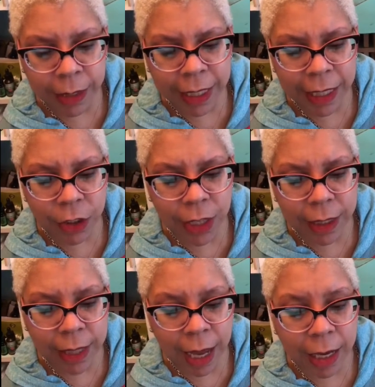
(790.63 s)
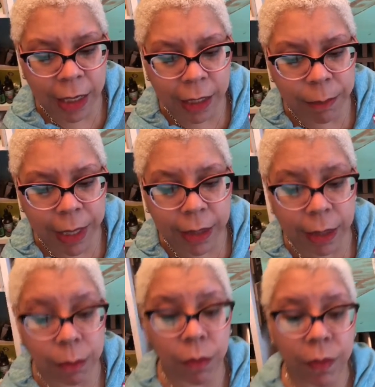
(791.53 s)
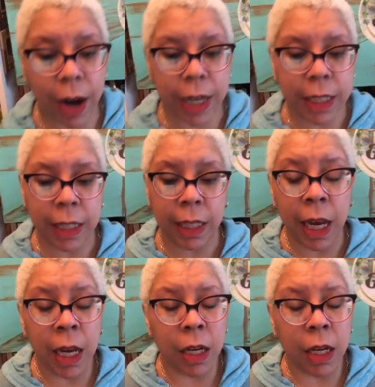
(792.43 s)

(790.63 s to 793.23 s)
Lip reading: They can ingest that, and it can make them very sick,